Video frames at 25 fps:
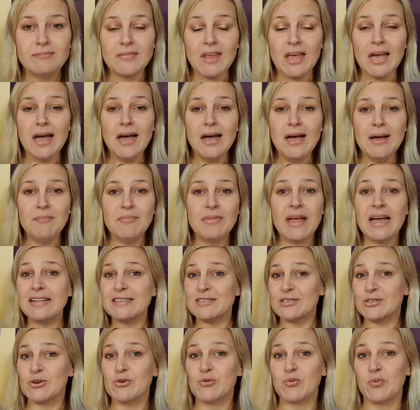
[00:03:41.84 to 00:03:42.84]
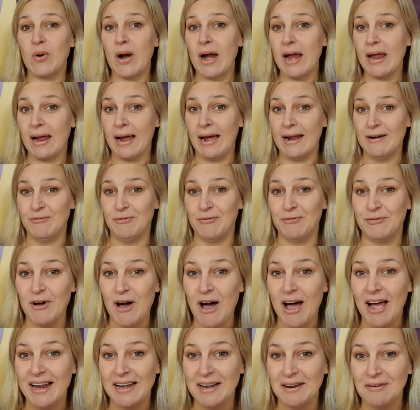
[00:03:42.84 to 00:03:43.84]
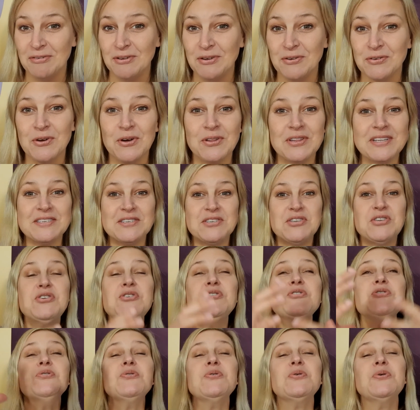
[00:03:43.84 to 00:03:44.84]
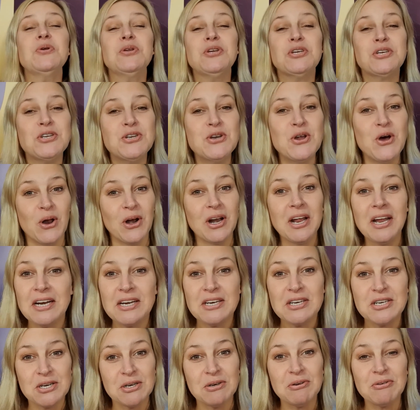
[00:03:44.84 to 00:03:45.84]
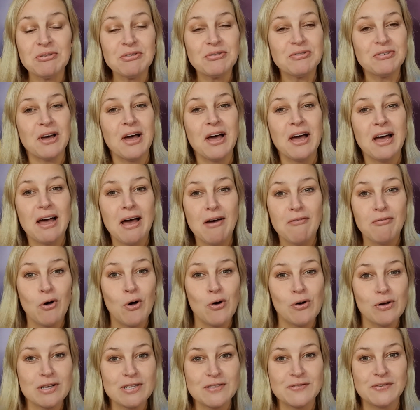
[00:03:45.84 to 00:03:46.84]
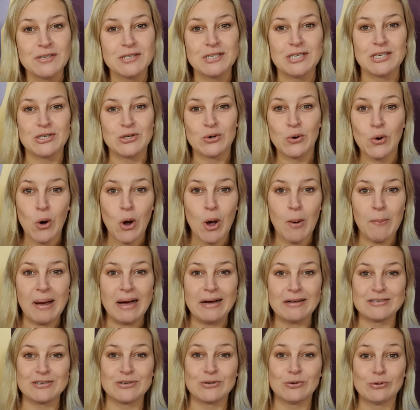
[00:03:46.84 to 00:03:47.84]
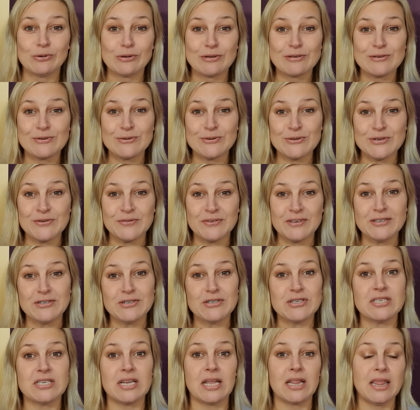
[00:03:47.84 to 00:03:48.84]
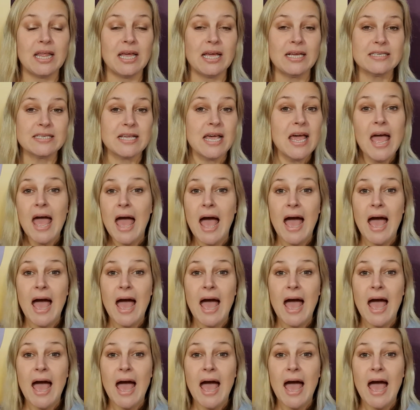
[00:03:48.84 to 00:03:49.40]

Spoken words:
That's great and fine if you've got this huge knowledge of Oxford to talk about and all sorts of interesting things.